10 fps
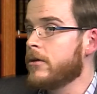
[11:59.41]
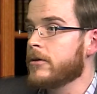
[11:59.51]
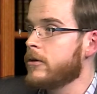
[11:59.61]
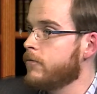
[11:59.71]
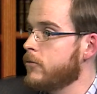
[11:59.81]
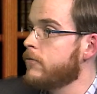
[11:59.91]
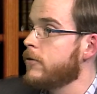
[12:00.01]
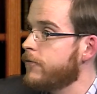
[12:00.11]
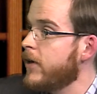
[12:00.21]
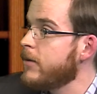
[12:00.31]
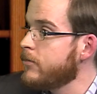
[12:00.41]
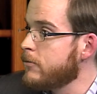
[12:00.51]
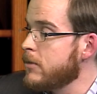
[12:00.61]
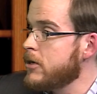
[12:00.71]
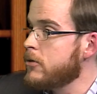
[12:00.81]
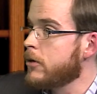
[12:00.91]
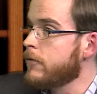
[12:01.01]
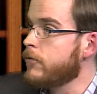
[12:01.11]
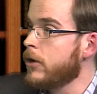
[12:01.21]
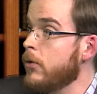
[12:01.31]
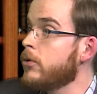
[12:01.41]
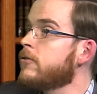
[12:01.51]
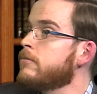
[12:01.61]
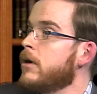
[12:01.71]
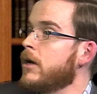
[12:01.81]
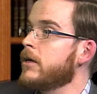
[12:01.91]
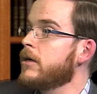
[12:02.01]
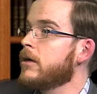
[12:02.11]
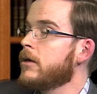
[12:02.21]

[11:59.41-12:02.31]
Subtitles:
look, you've defamed me. You have lowered my